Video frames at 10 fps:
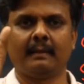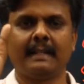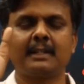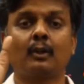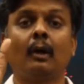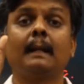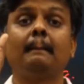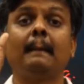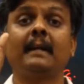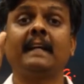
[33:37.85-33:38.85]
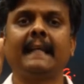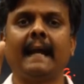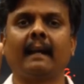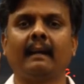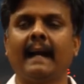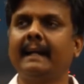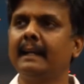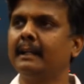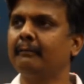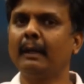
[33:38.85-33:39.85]
It's called a memory tag.
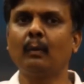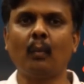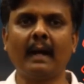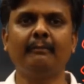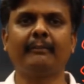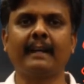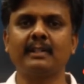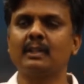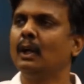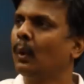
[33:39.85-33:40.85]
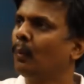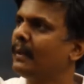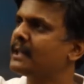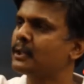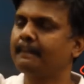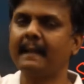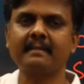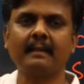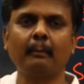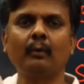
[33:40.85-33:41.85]
Identify one phrase which
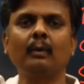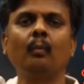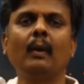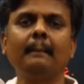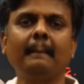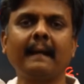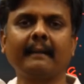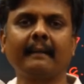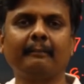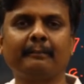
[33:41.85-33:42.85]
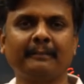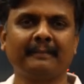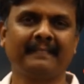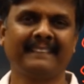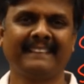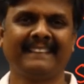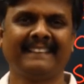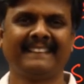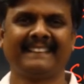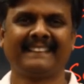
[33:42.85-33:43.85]
speaks about one paragraph.
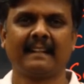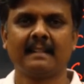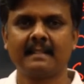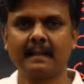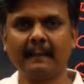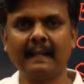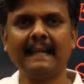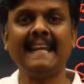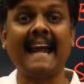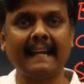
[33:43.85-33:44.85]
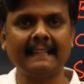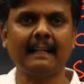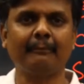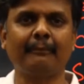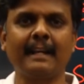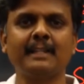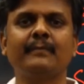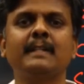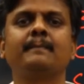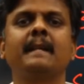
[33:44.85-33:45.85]
Similarly, another phrase
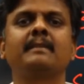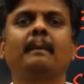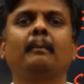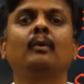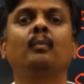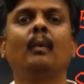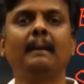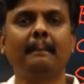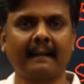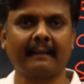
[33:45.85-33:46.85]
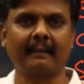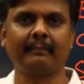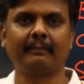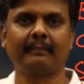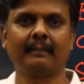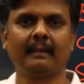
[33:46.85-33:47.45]
which speaks about one paragraph.